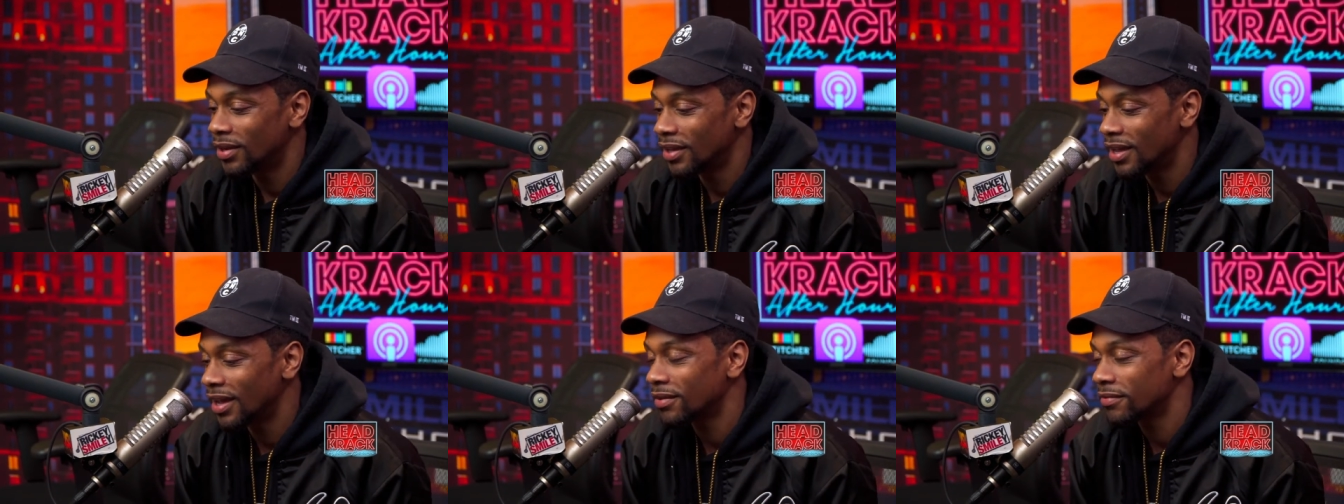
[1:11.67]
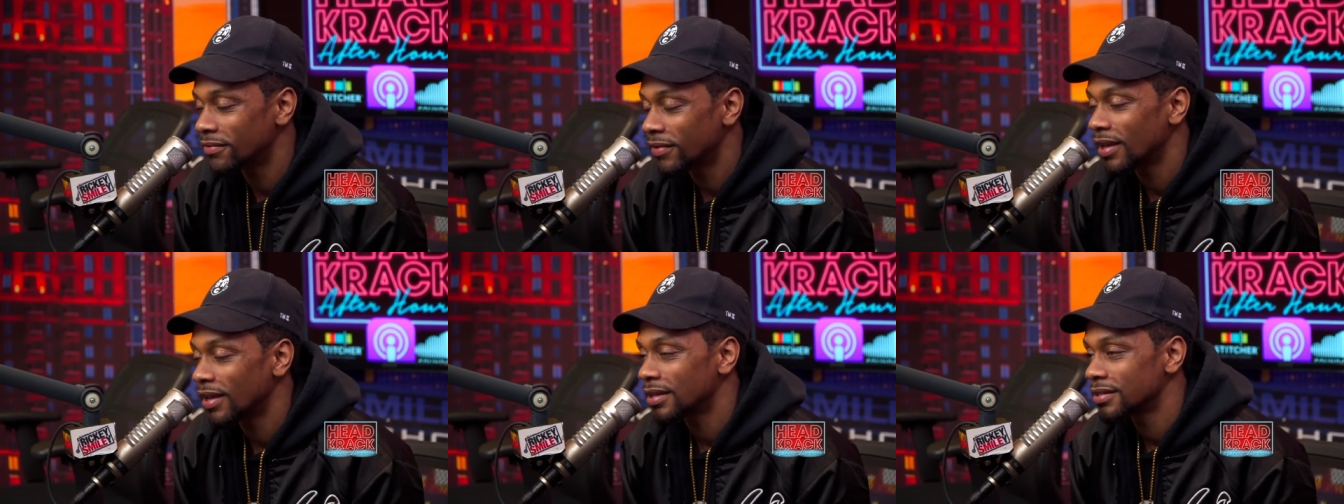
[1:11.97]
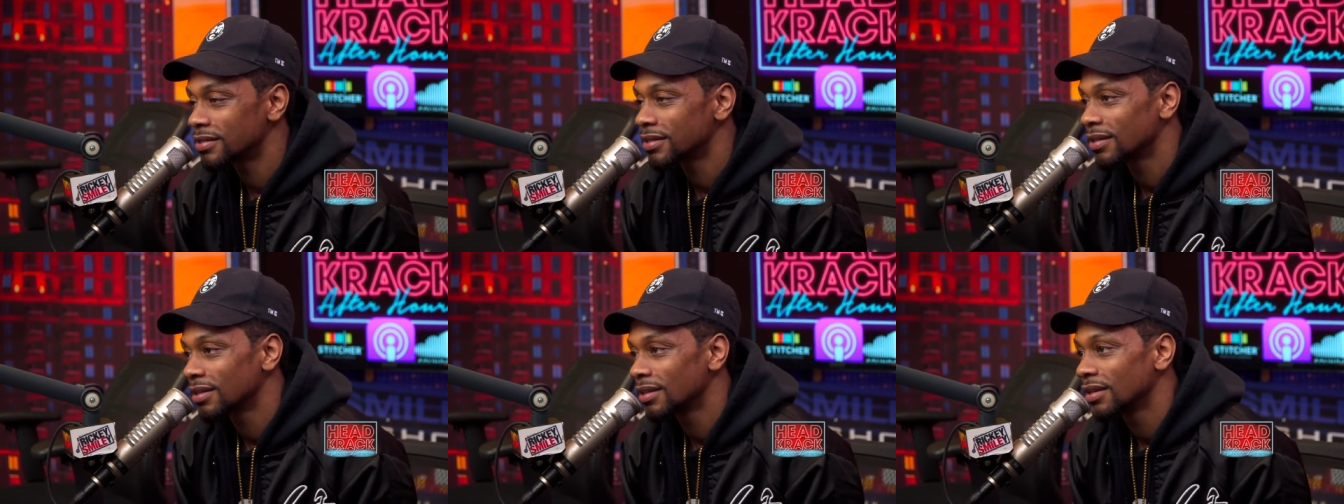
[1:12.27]
You had to fast.
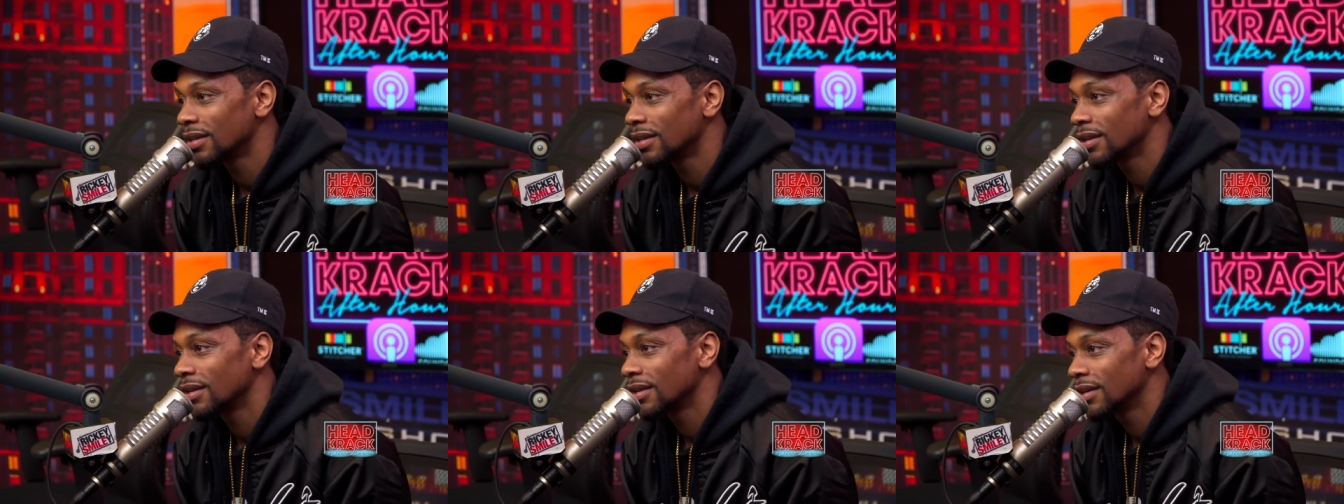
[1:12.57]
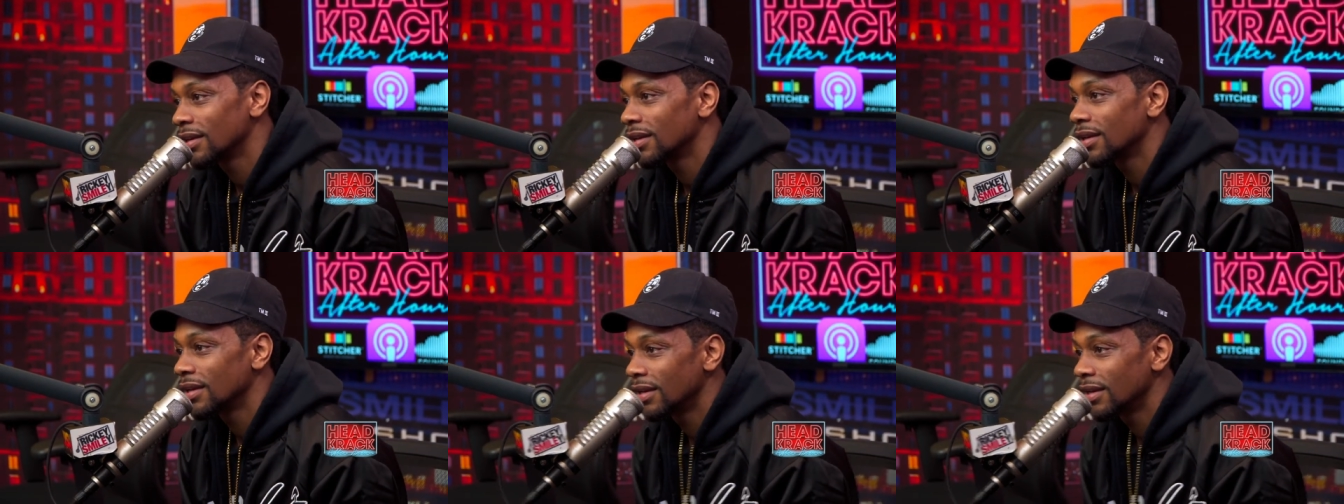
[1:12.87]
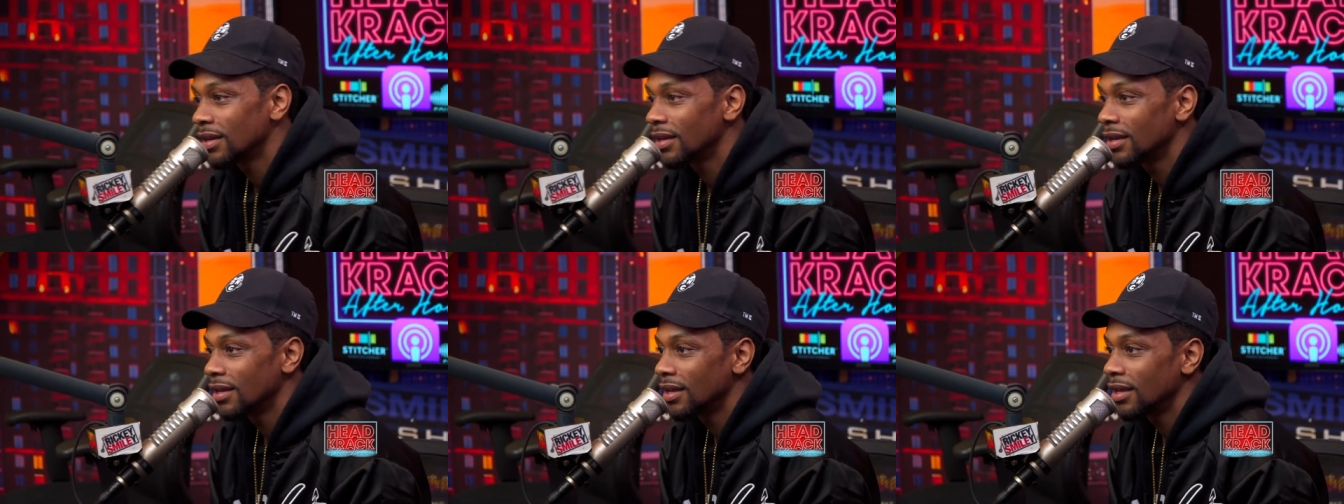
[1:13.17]
talk people into
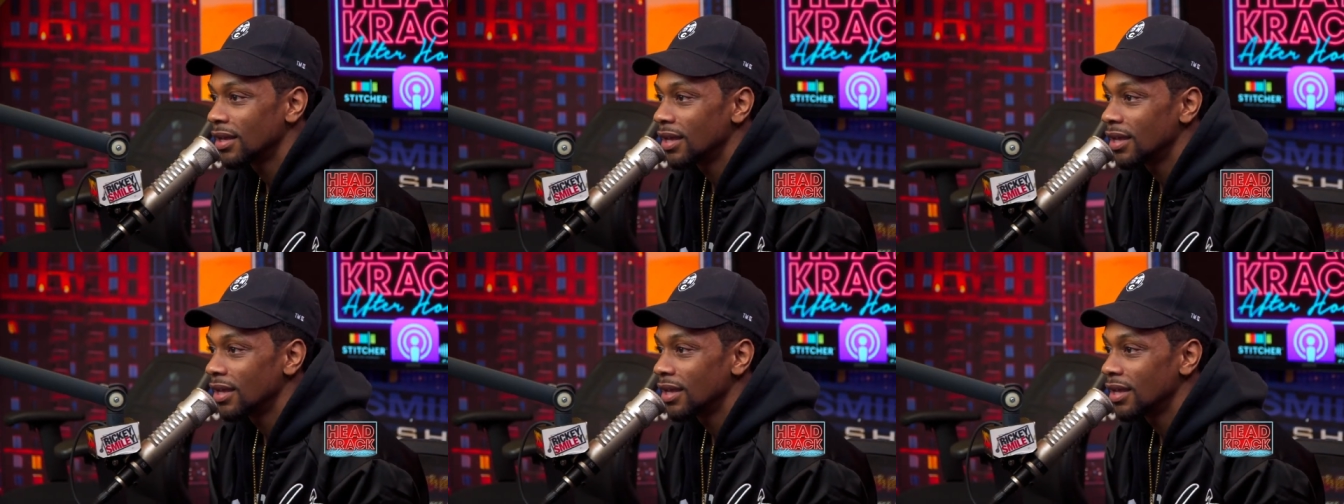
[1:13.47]
it.